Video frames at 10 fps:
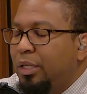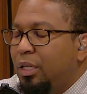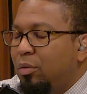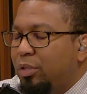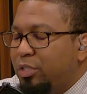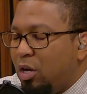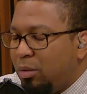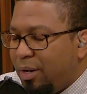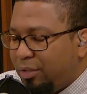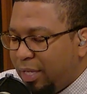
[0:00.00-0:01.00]
I want to talk
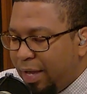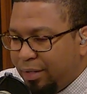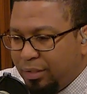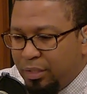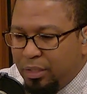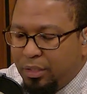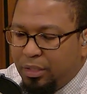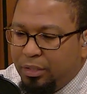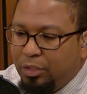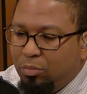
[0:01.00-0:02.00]
about that uh,
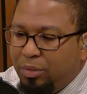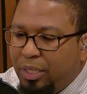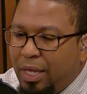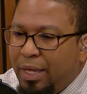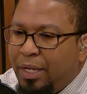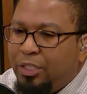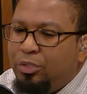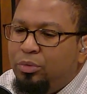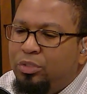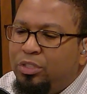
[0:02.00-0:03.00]
a little bit and
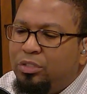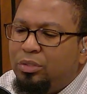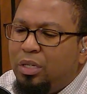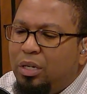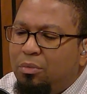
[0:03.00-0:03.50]
to just uh,